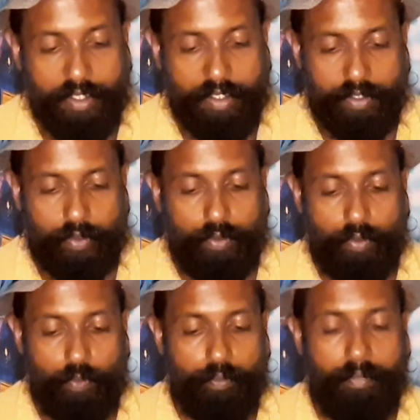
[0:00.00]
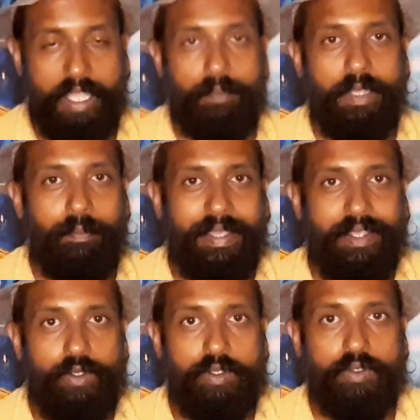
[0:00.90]
You may be
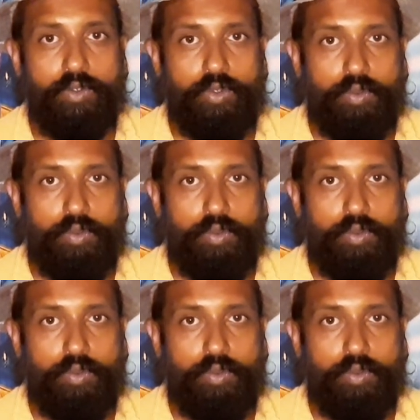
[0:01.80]
being